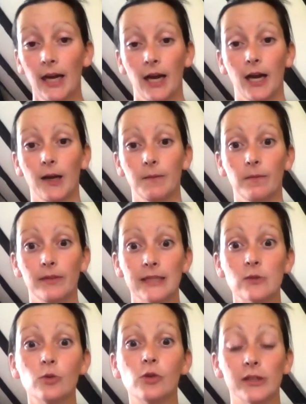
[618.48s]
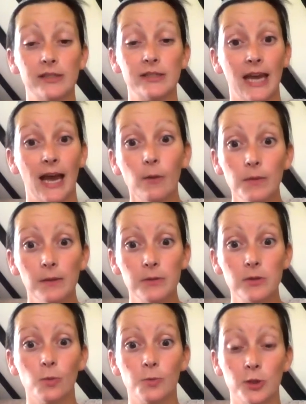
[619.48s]
It's all good. It's going to help the
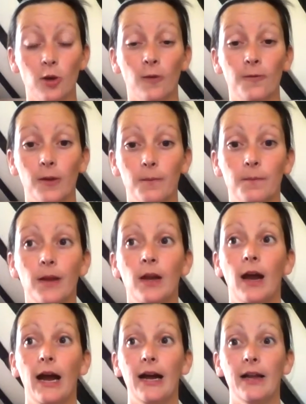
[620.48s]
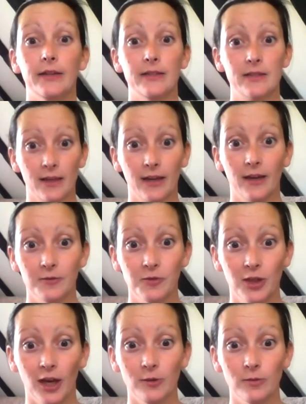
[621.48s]
absorption of them, and it's going to,
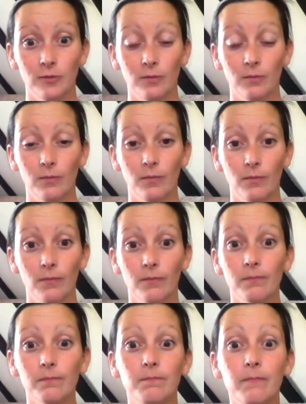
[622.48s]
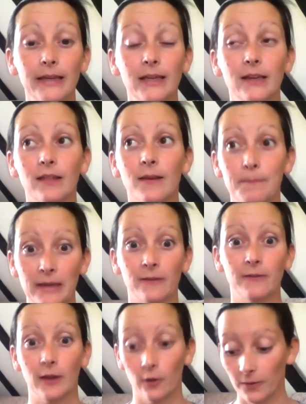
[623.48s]
you know, make the
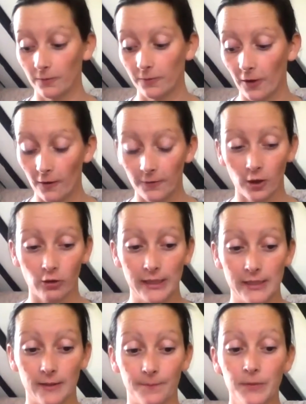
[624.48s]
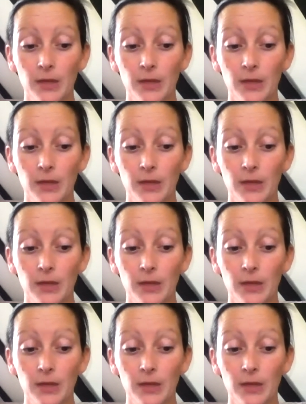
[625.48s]
benefit of them far, far greater.